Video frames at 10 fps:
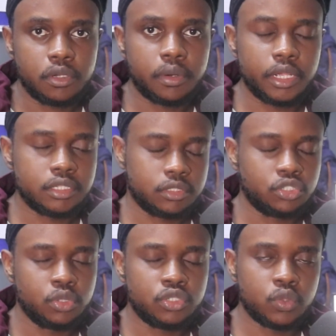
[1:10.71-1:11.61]
Alright,
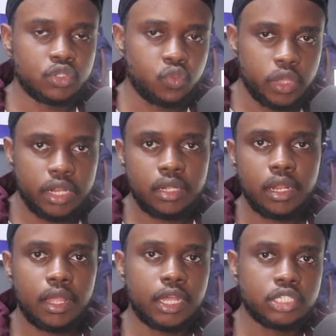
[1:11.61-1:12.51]
so it was
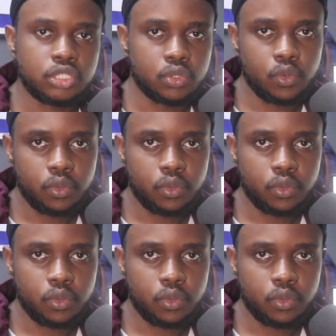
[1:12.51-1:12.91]
when I saw